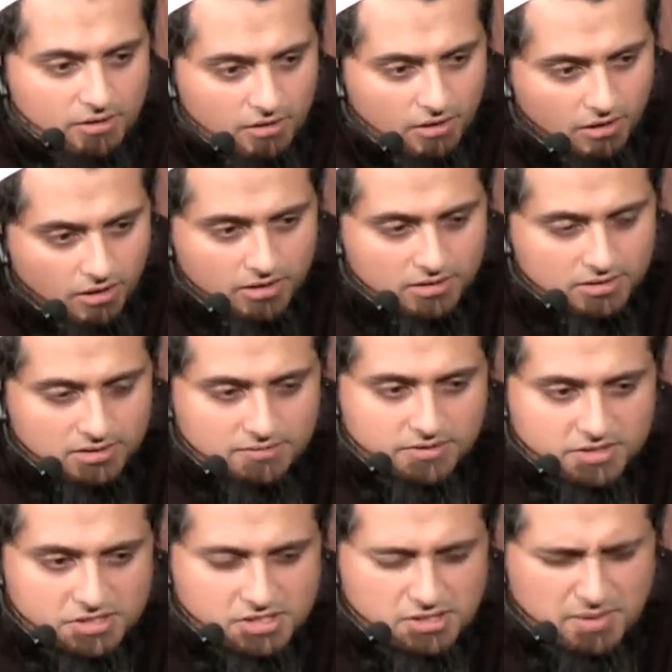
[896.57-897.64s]
all of
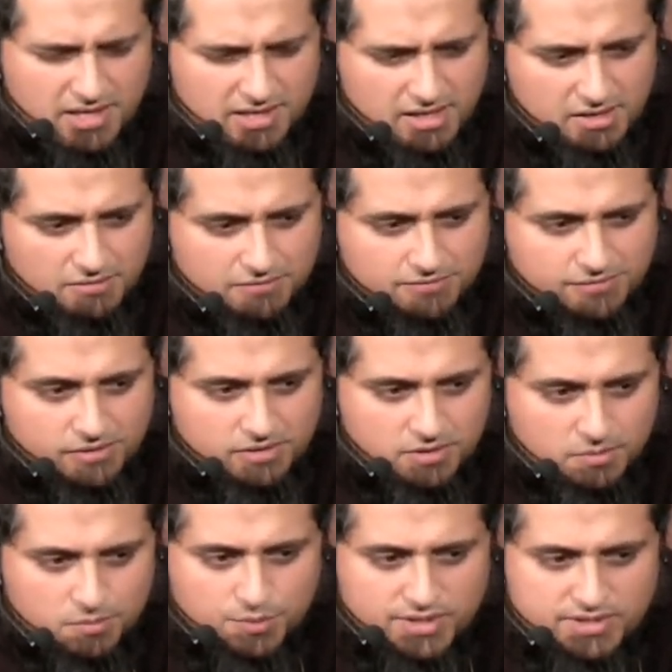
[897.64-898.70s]
us should make a
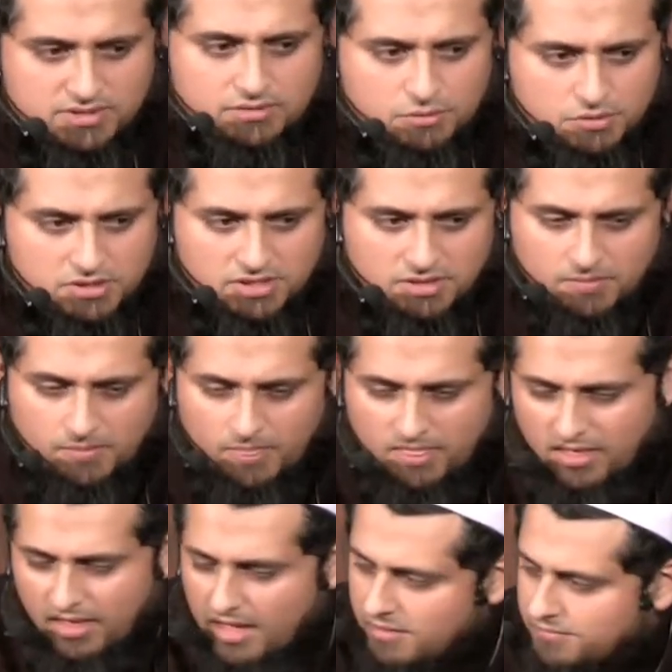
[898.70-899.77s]
firm resolution,
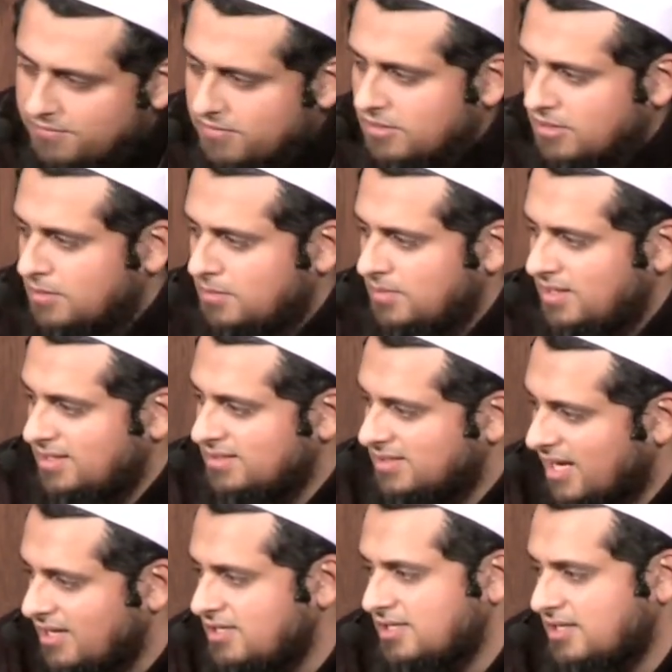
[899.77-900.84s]
a firm
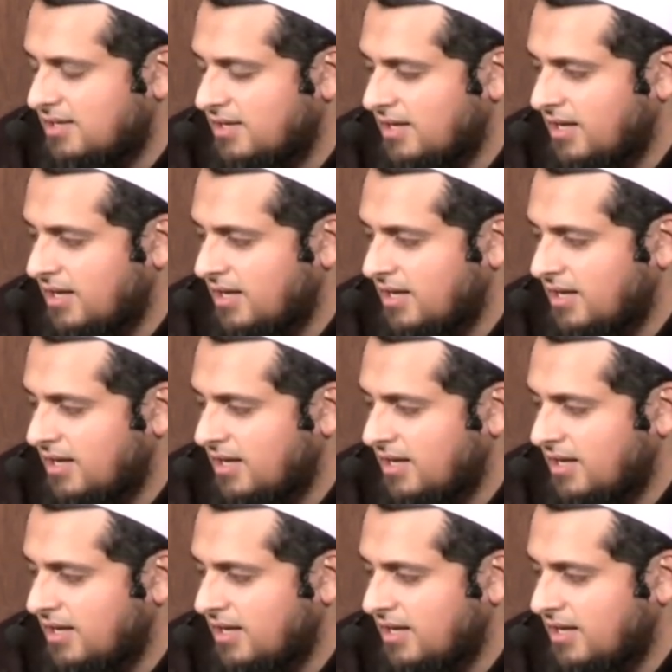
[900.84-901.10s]
intention,